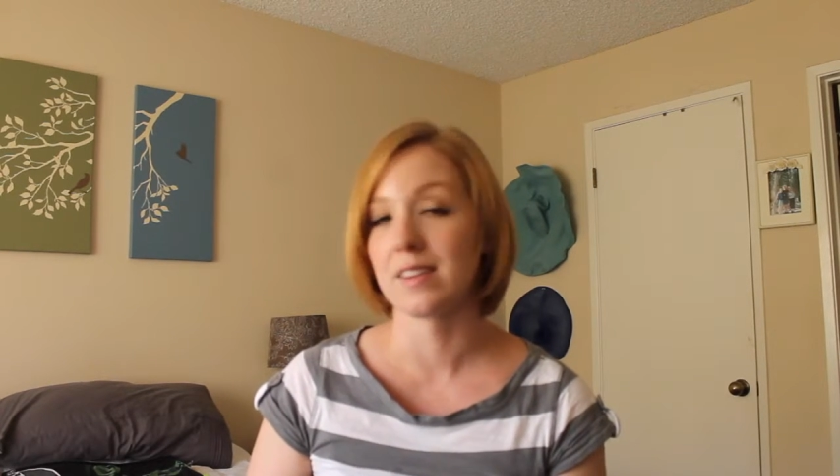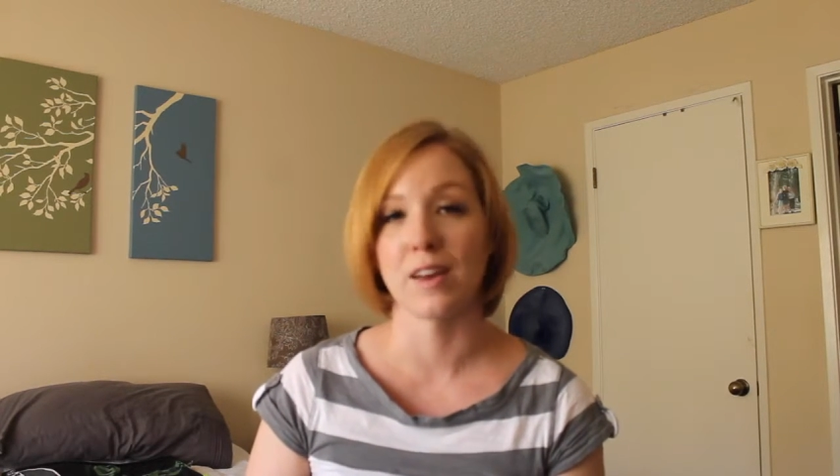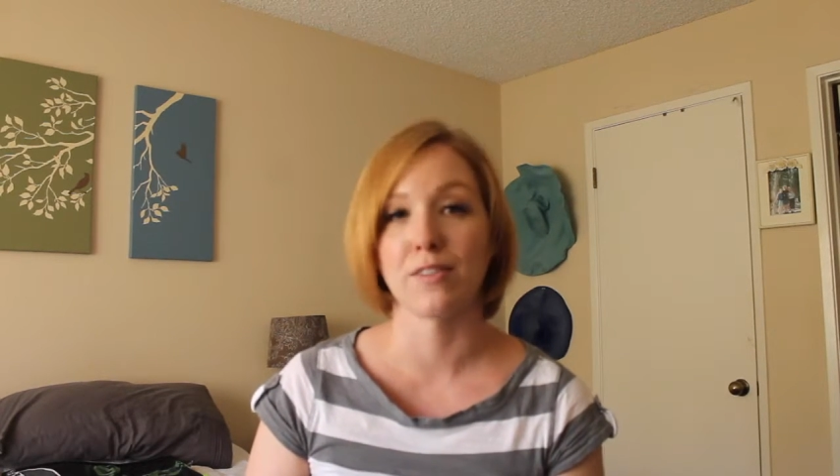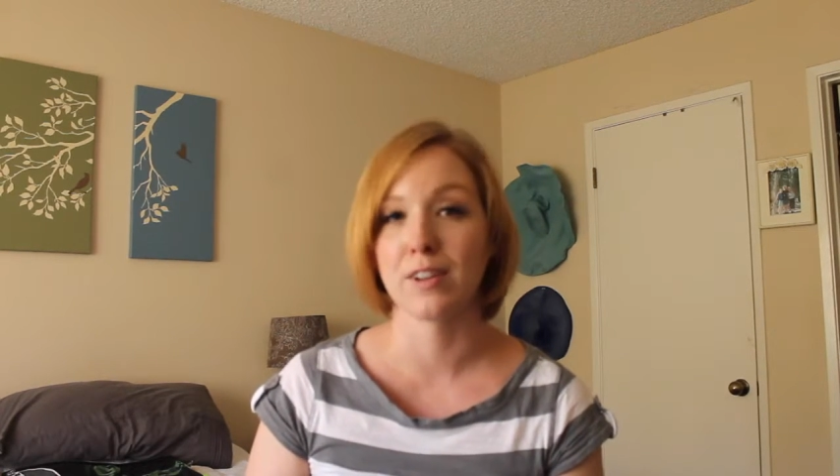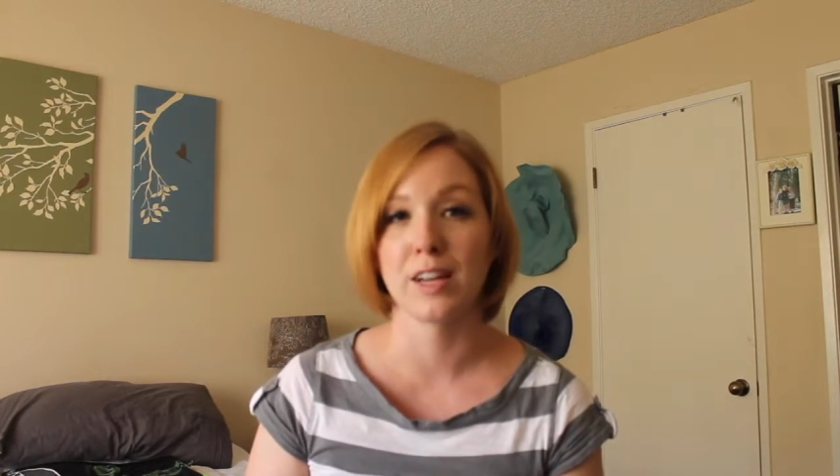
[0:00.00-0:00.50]

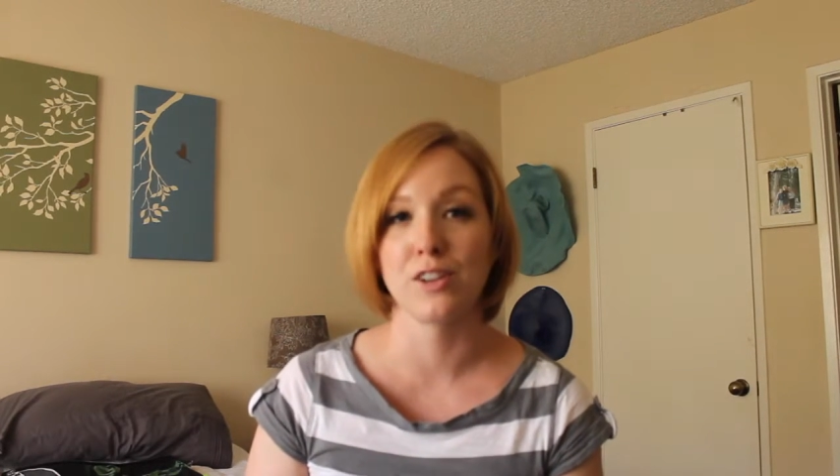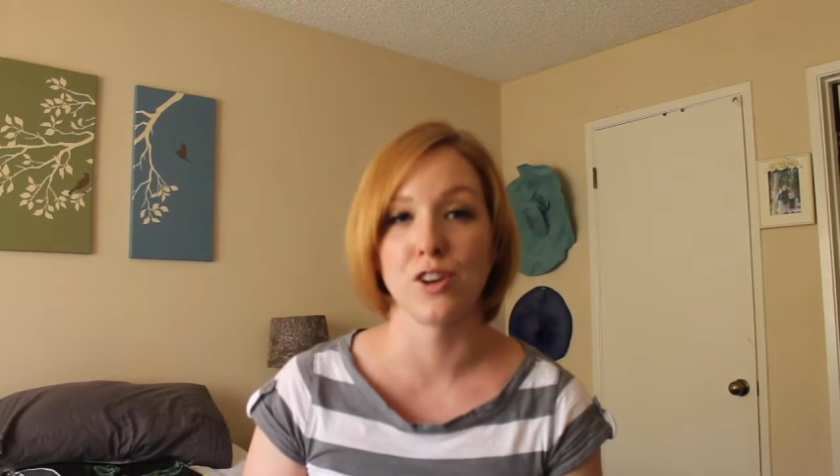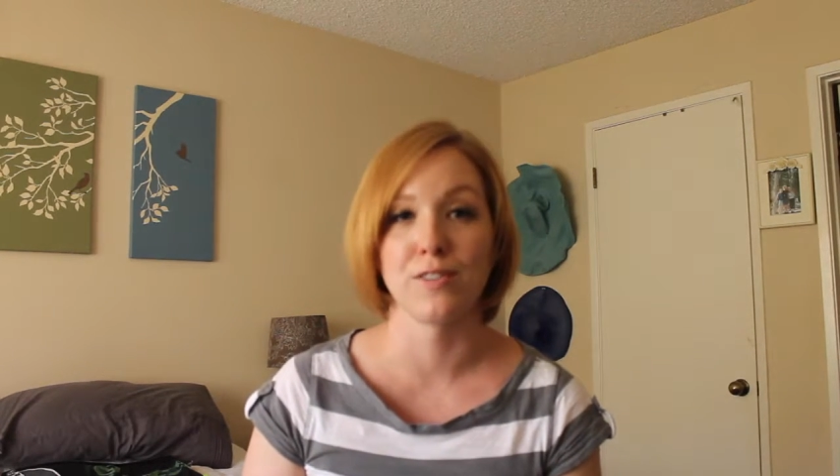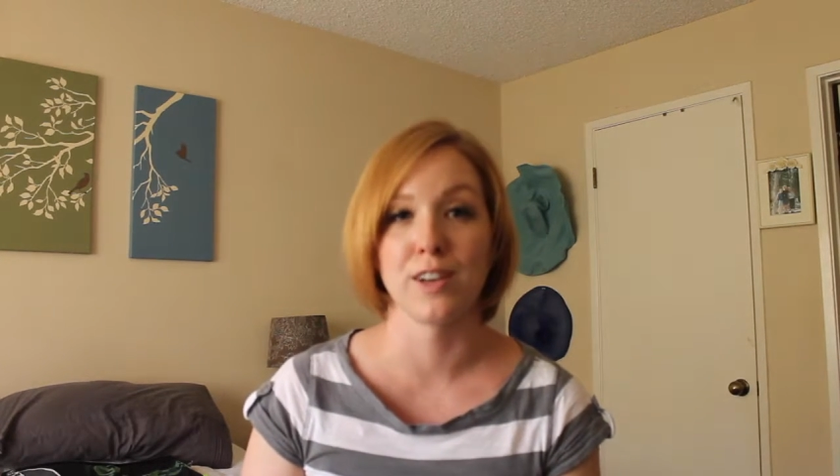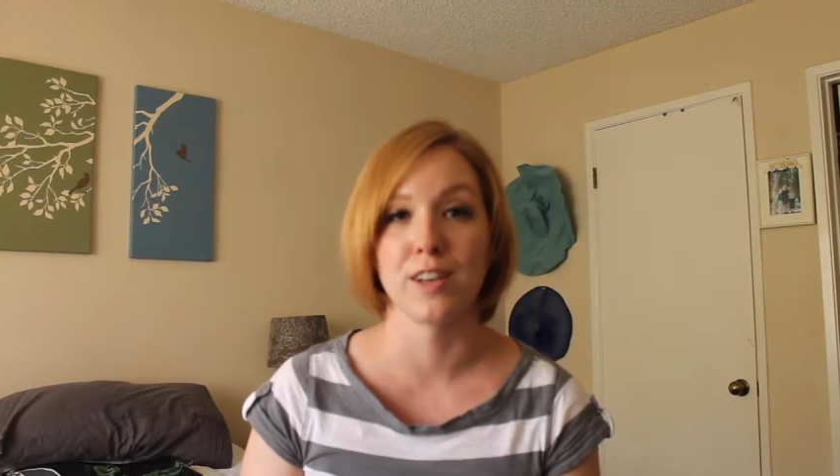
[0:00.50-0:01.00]
definitely
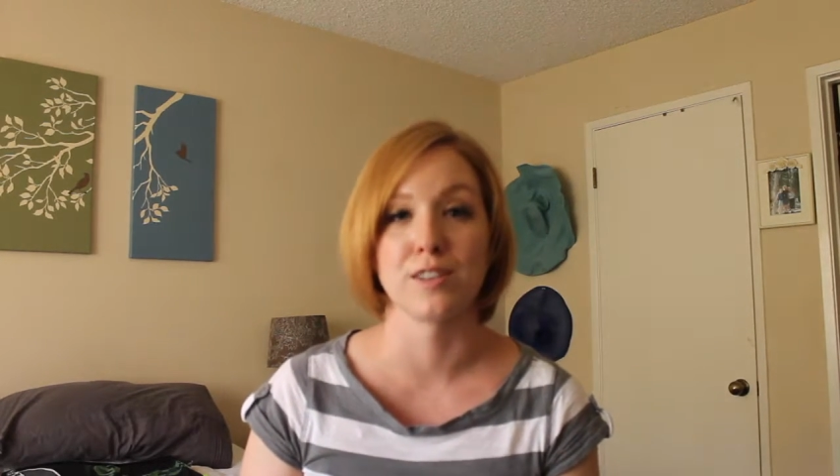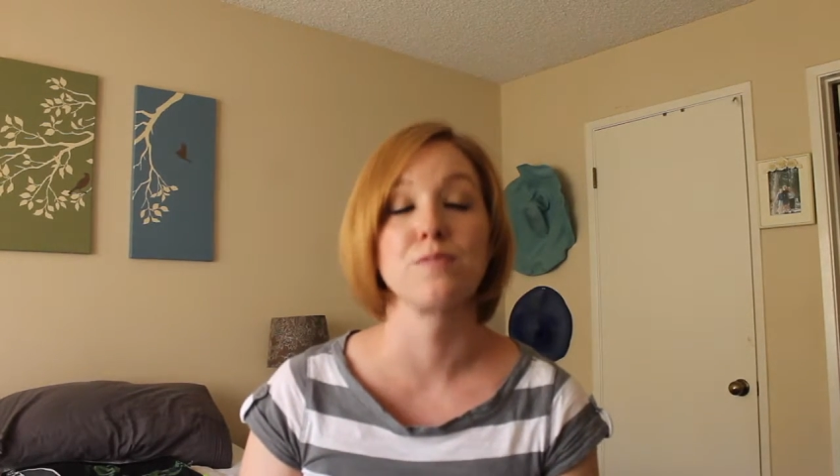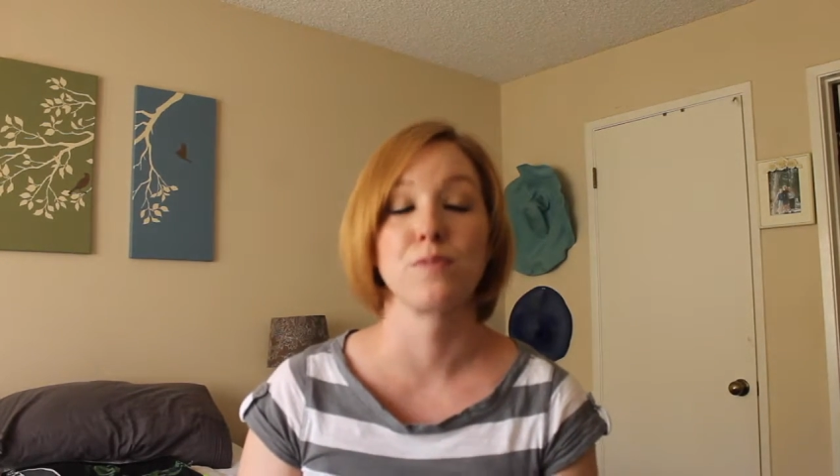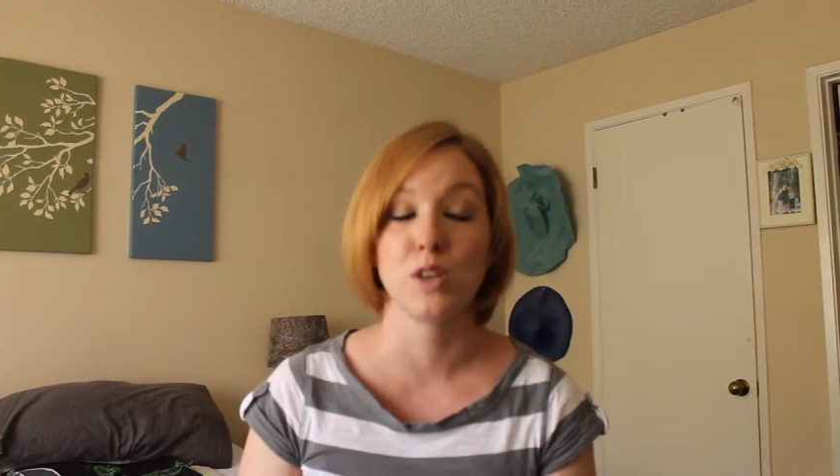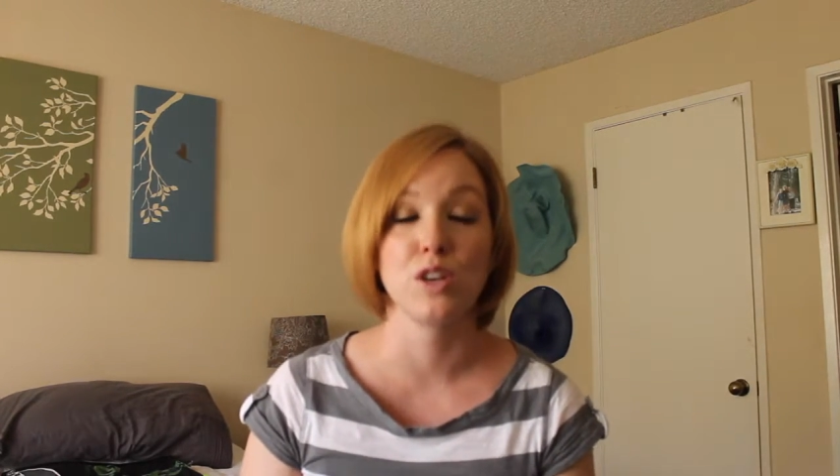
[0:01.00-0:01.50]
Jovi is a